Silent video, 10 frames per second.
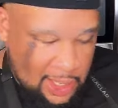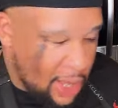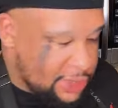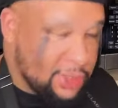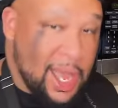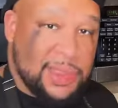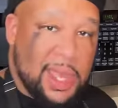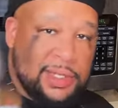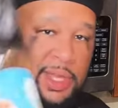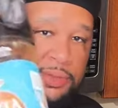He also
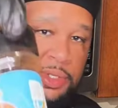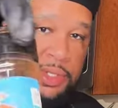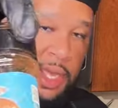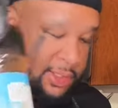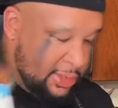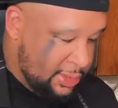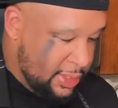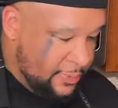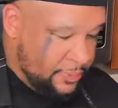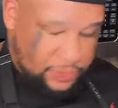got that Delta
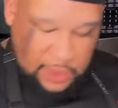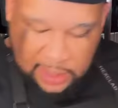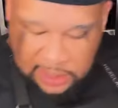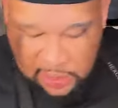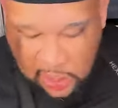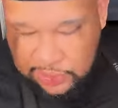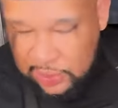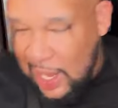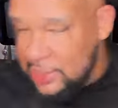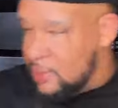Dust. And then he
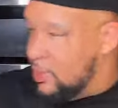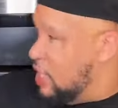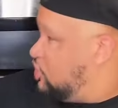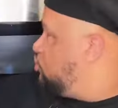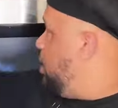also got some of that